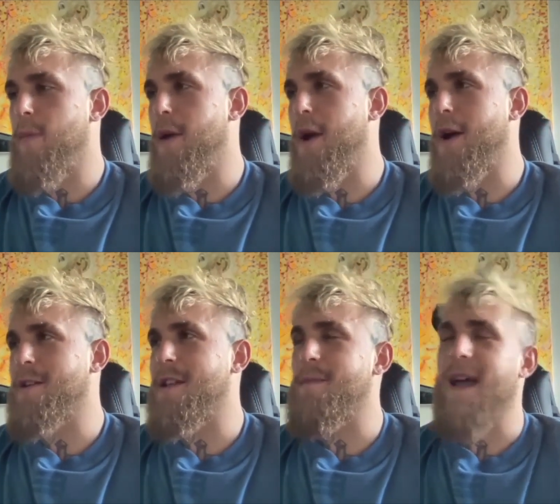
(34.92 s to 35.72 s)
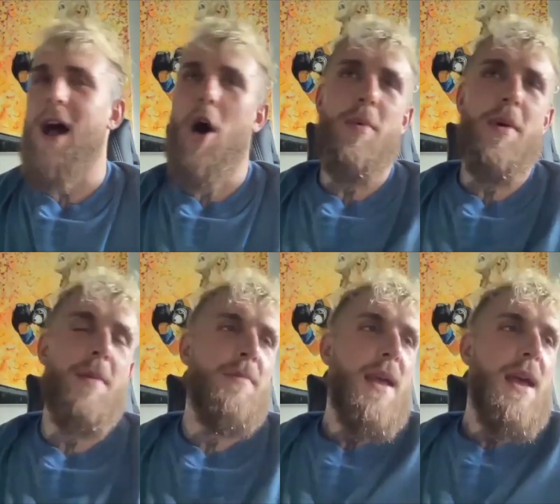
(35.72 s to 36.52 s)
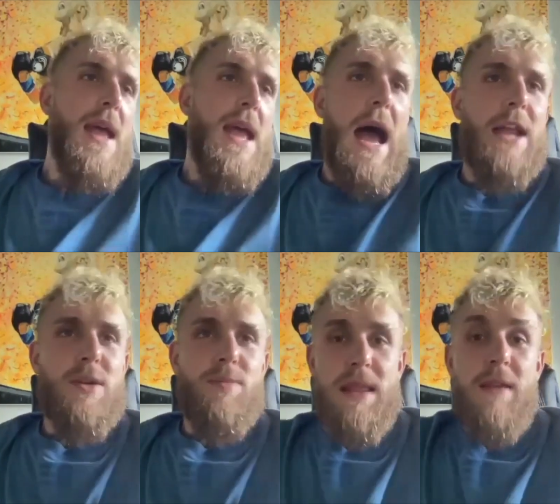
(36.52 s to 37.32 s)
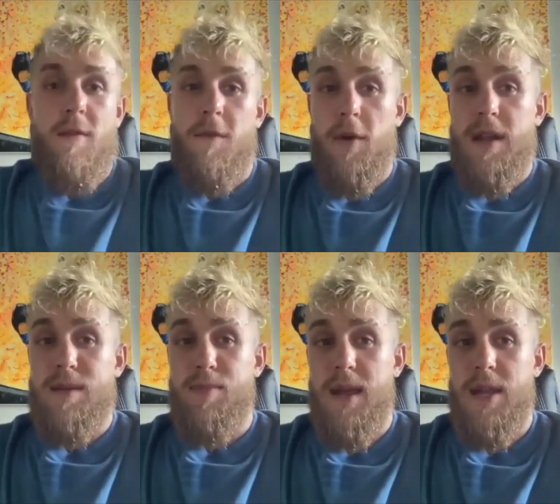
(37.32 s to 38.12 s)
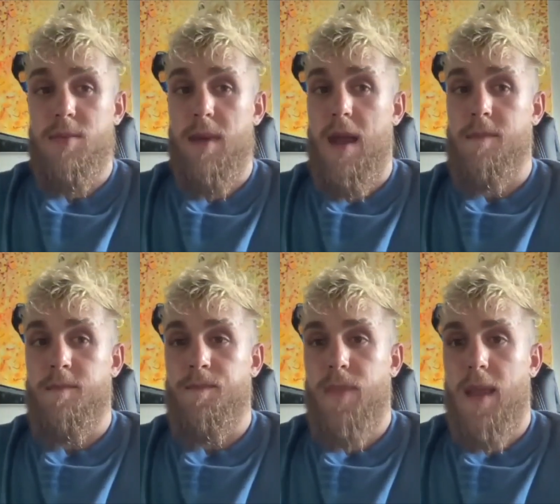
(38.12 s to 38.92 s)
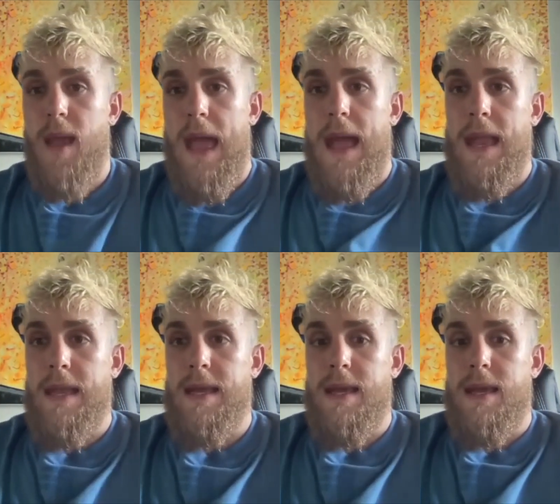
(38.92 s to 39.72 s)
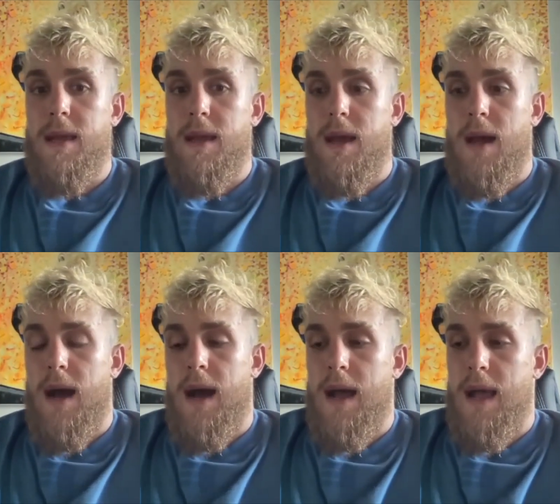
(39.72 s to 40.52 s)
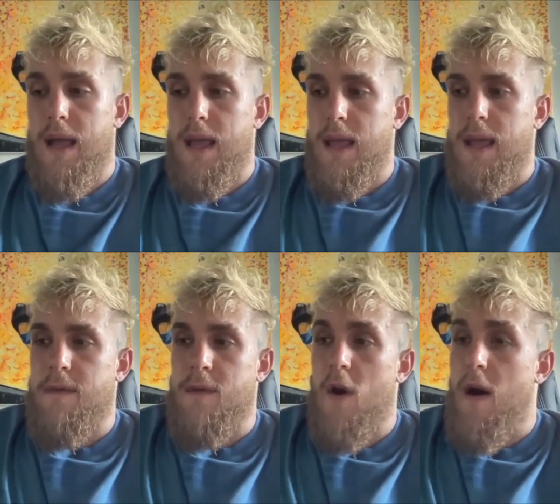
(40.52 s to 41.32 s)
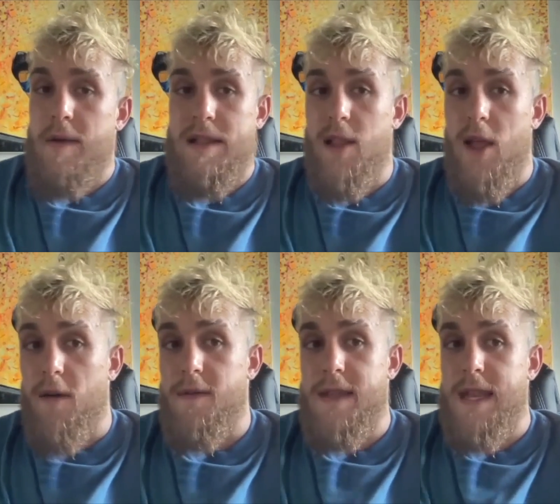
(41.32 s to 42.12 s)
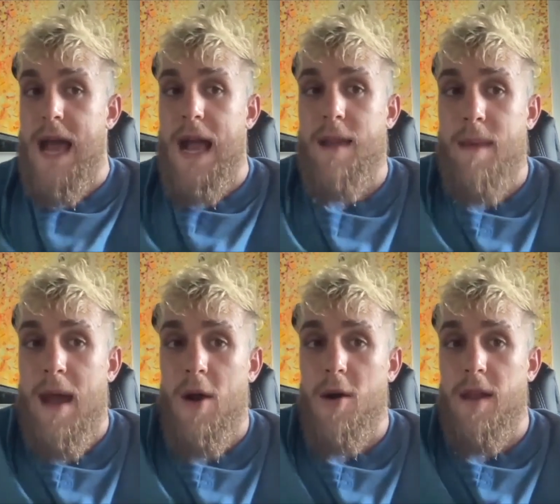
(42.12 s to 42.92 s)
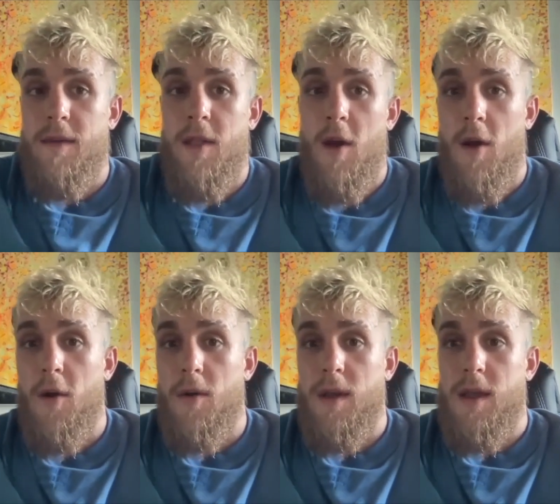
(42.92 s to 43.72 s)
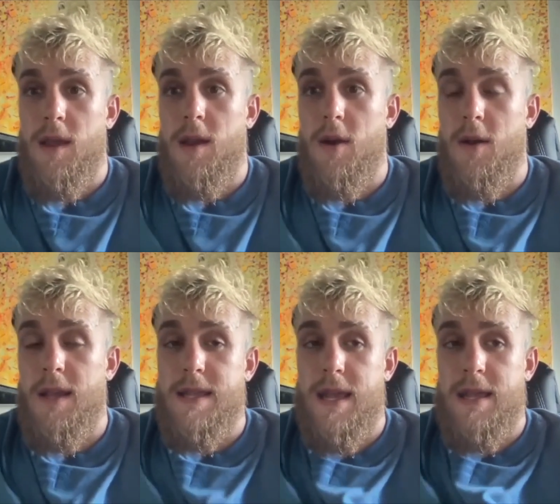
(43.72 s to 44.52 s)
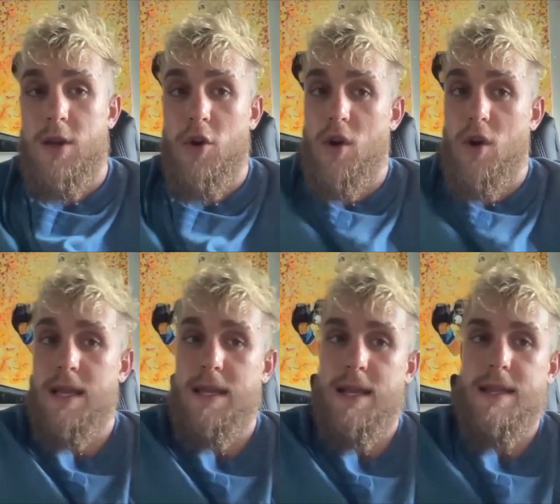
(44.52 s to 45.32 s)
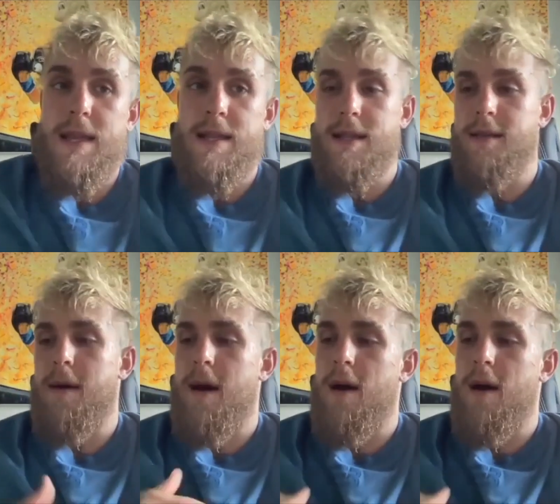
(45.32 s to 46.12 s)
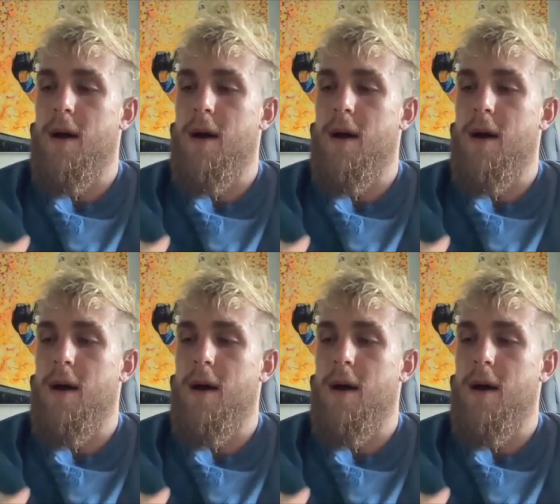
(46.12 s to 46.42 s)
PR team to help him. I just believe in free speech, man. And uh, even though I would love to knock him out, even though you know he says crazy things about